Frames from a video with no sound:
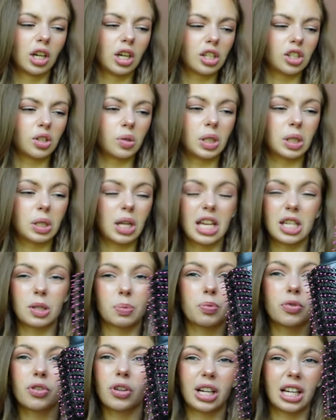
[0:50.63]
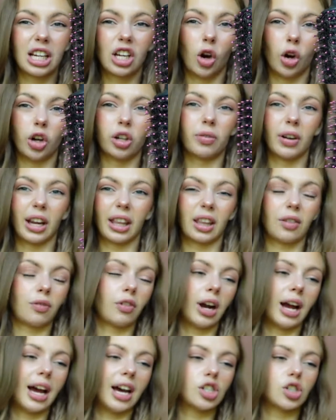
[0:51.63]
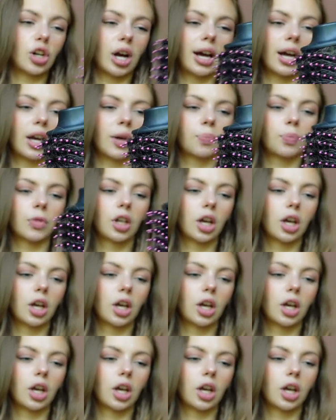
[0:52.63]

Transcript: So it's pretty good really for a hairdryer.